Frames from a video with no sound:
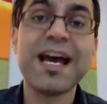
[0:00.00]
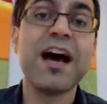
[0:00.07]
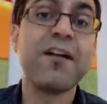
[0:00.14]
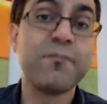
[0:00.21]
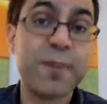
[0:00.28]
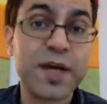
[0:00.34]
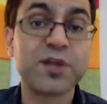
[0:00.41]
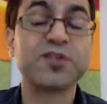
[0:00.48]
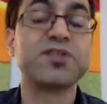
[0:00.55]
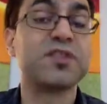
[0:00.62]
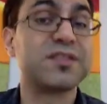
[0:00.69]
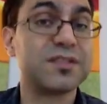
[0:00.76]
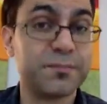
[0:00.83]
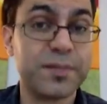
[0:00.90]
have
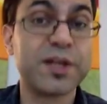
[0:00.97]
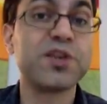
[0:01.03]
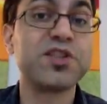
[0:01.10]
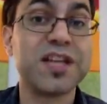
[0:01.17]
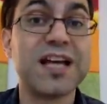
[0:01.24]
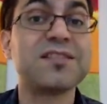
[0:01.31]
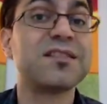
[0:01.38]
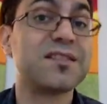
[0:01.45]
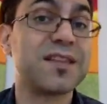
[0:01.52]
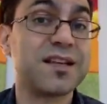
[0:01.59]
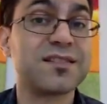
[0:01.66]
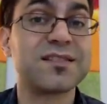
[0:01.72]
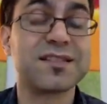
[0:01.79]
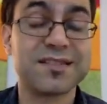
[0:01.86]
better chances
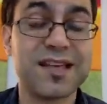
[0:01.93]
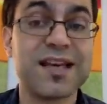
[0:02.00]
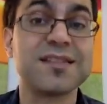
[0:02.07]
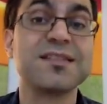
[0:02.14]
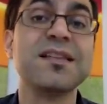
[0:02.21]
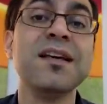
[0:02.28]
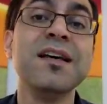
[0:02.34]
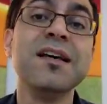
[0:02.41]
at success